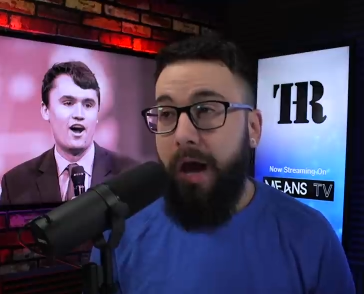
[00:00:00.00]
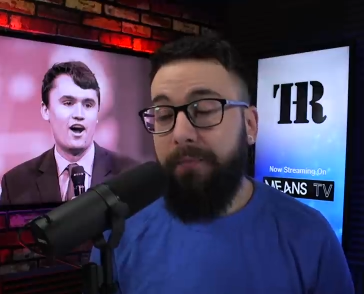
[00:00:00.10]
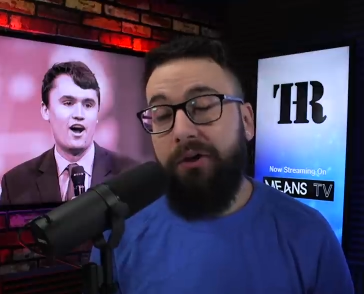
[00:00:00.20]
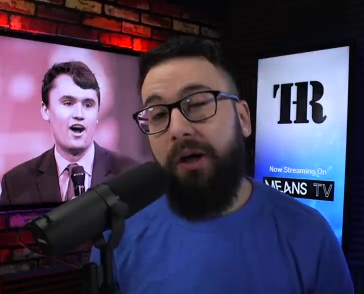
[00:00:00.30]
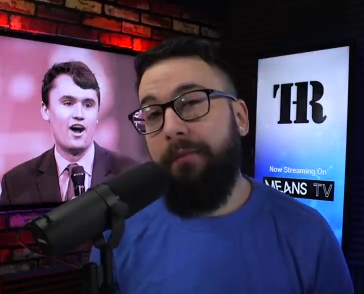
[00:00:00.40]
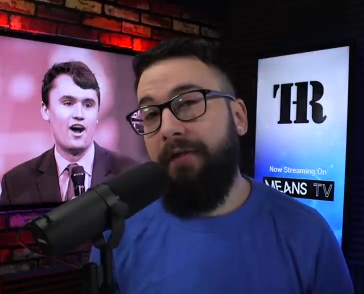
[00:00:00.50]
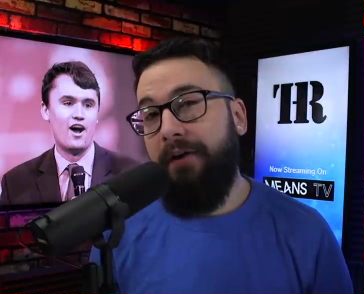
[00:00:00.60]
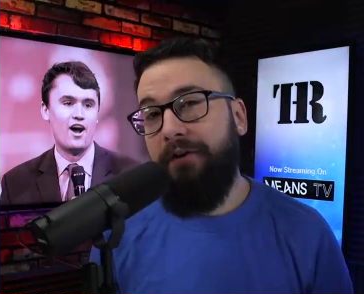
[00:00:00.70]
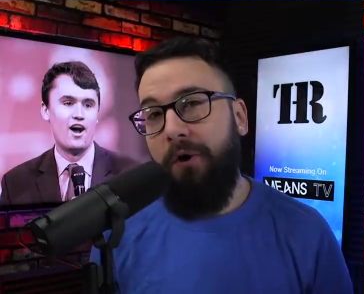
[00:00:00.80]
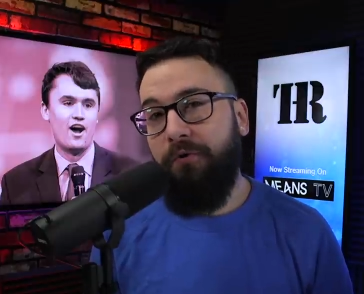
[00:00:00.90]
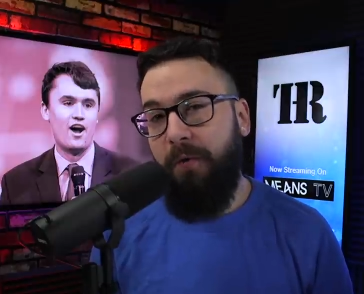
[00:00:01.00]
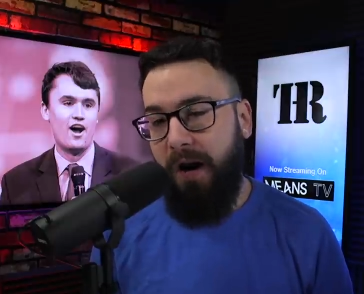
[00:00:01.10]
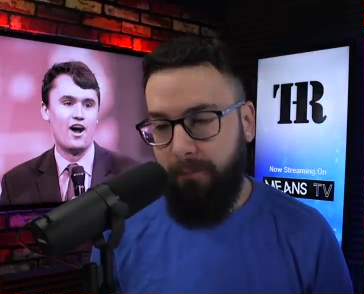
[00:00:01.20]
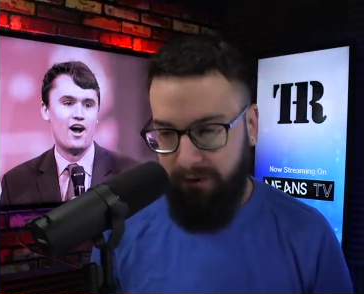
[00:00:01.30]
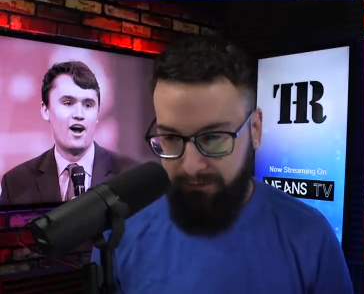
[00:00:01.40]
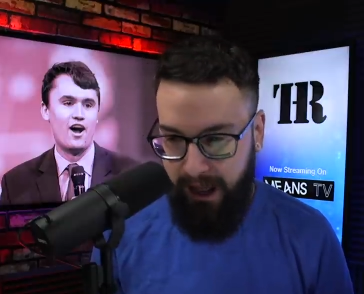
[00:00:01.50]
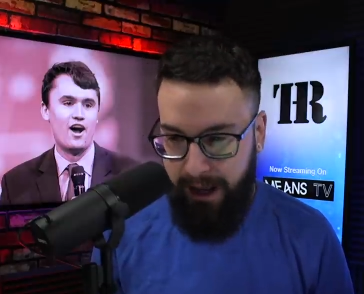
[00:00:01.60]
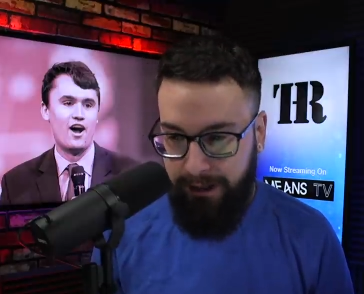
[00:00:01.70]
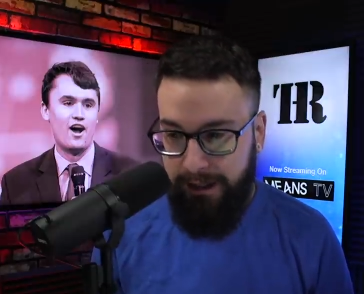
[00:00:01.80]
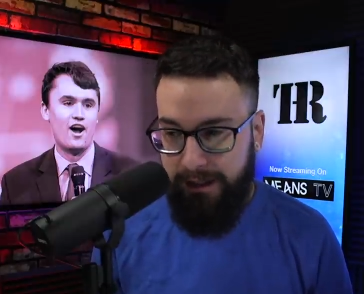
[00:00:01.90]
Speaker 1: I'm sorry, but that don't tread on me
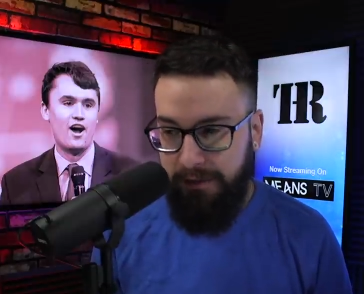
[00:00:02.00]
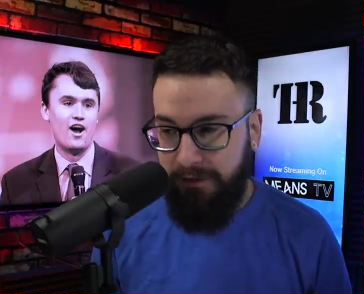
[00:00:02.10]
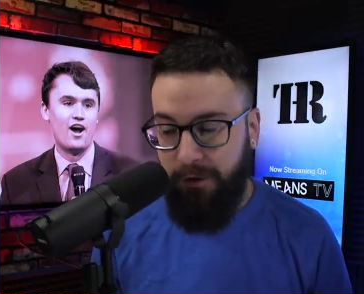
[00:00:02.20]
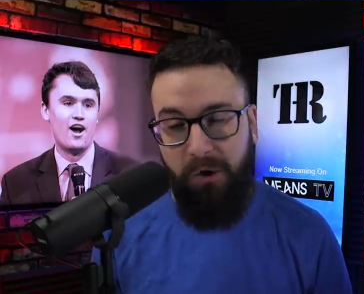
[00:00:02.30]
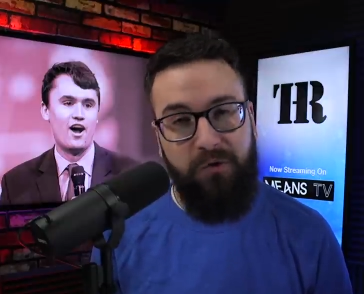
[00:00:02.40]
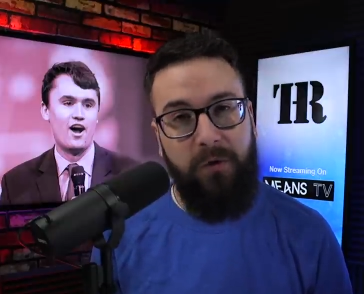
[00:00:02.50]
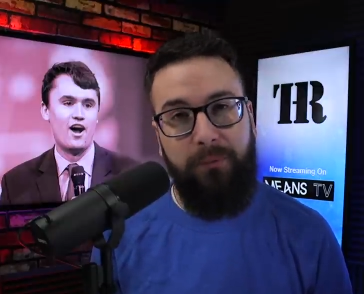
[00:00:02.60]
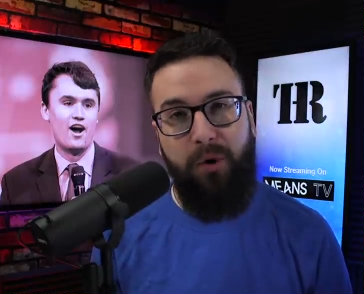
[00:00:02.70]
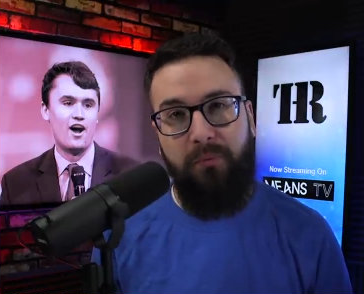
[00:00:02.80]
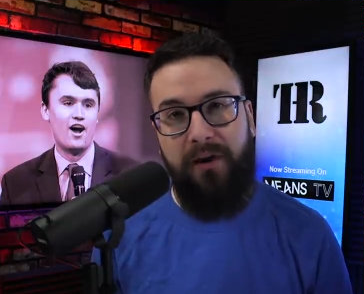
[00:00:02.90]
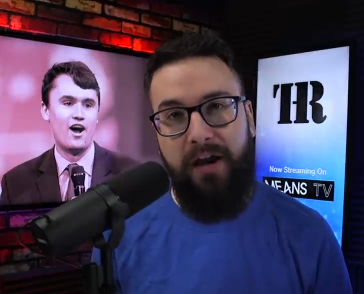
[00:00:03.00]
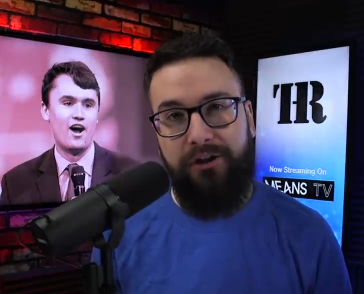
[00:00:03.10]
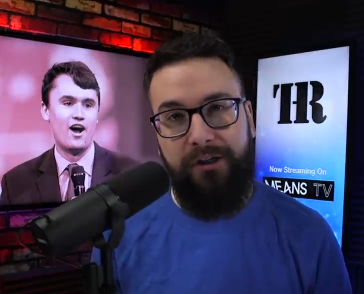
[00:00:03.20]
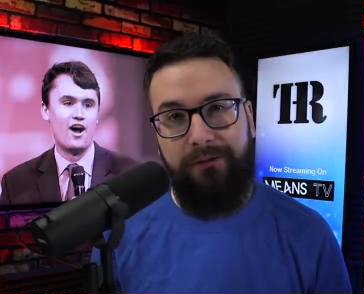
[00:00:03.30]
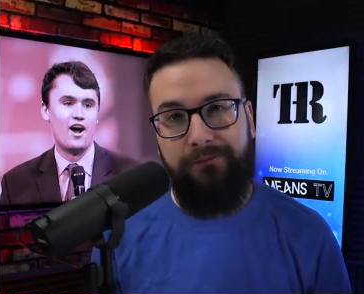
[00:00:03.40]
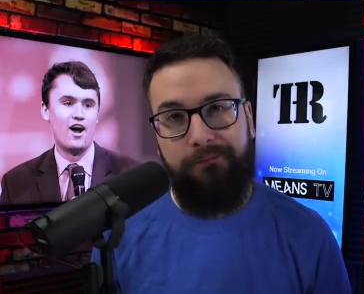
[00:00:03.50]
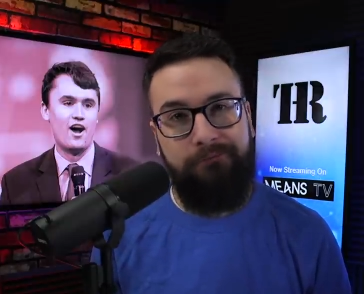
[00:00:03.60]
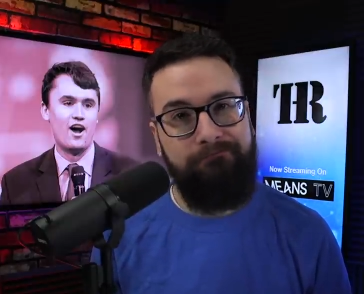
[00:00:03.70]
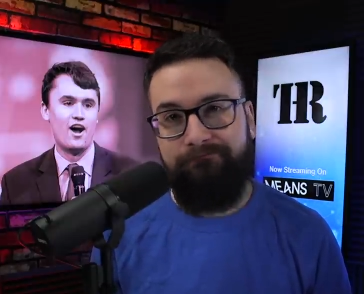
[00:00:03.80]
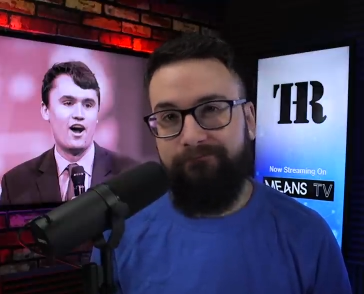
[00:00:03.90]
flag is cultural appropriation
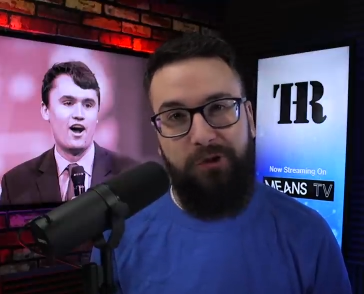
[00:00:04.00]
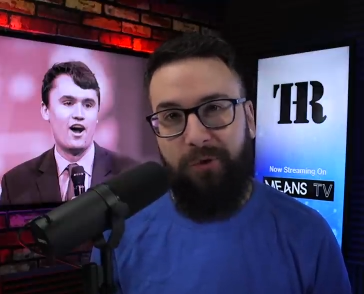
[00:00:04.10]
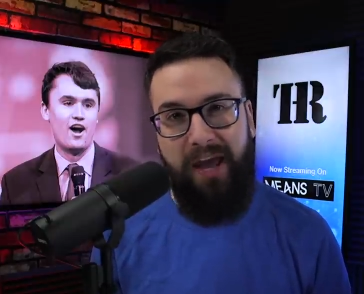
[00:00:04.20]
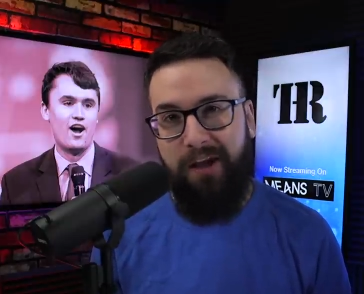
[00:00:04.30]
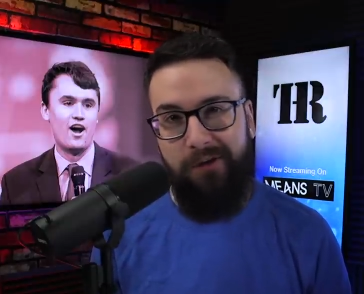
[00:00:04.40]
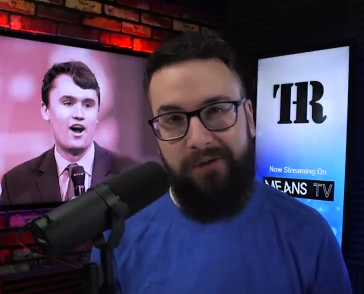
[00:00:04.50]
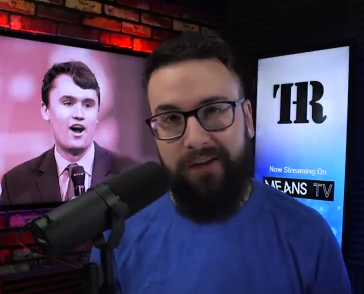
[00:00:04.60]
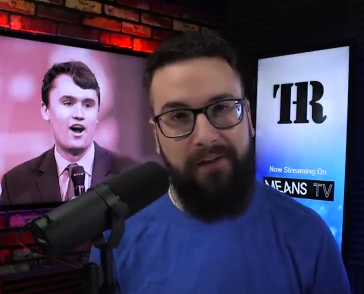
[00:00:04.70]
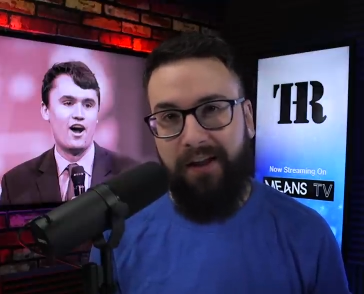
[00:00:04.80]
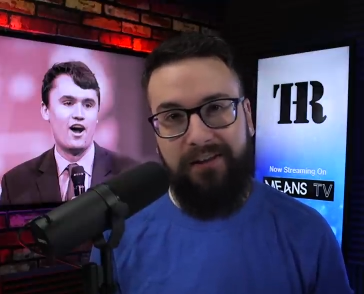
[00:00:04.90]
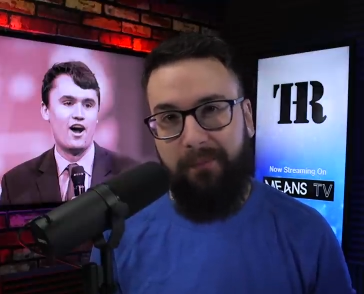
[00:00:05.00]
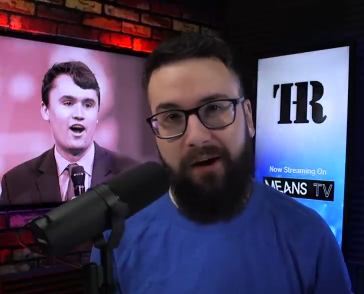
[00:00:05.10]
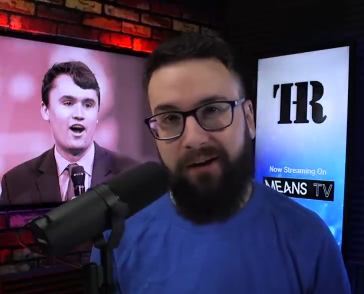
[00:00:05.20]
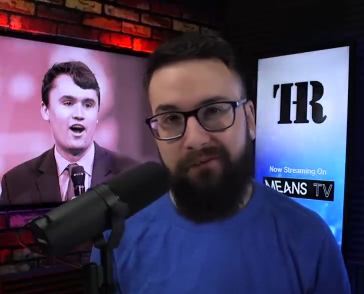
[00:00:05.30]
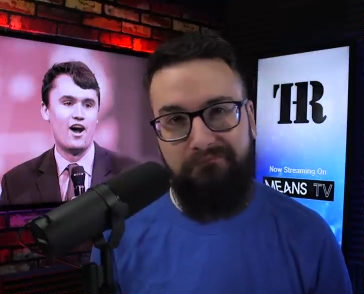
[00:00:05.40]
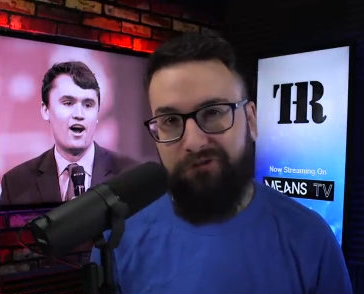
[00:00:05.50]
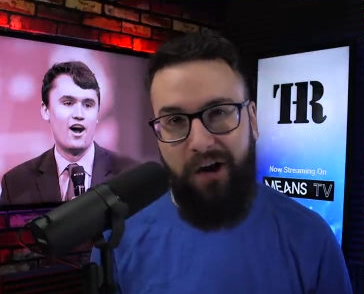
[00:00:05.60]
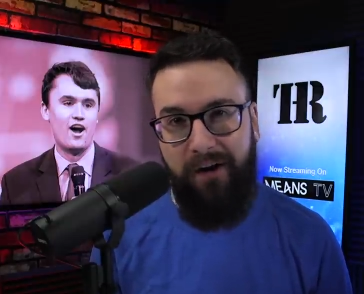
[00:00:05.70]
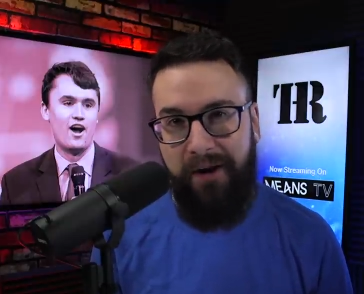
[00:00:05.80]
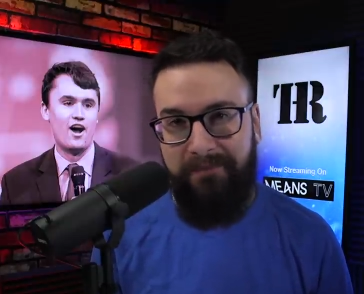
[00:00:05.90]
you can't use that. That's American.
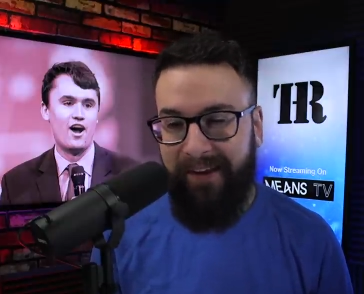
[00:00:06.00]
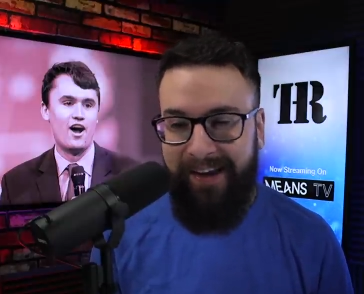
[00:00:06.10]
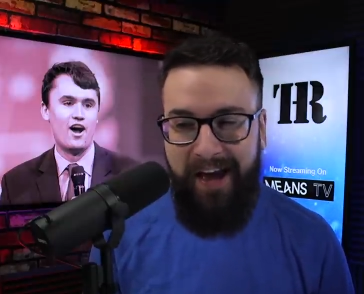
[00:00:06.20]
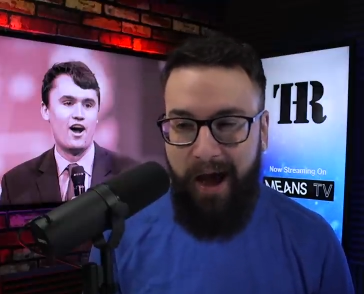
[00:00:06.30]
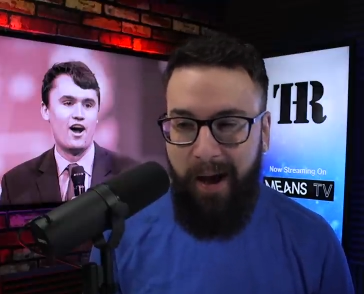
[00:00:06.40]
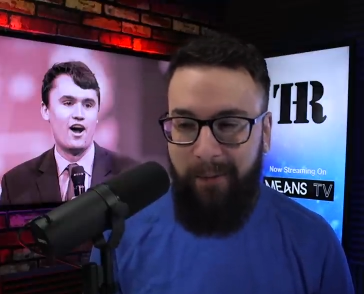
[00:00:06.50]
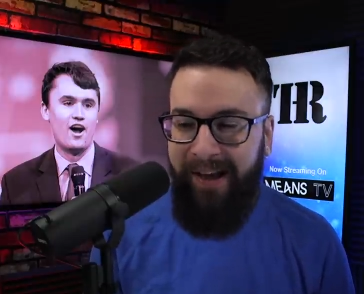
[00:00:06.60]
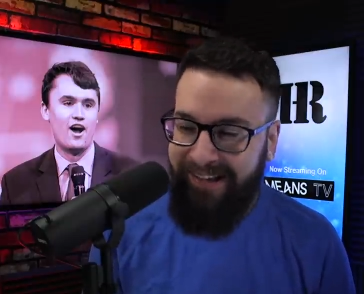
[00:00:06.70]
Sorry. Um,